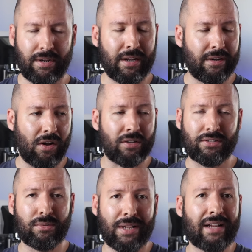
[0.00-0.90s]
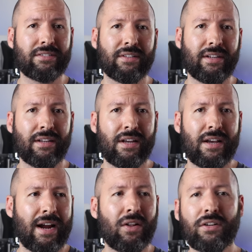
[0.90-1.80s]
And also lastly,
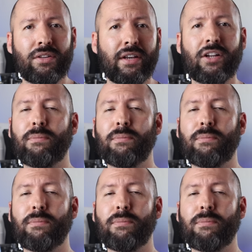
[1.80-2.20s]
how long do you think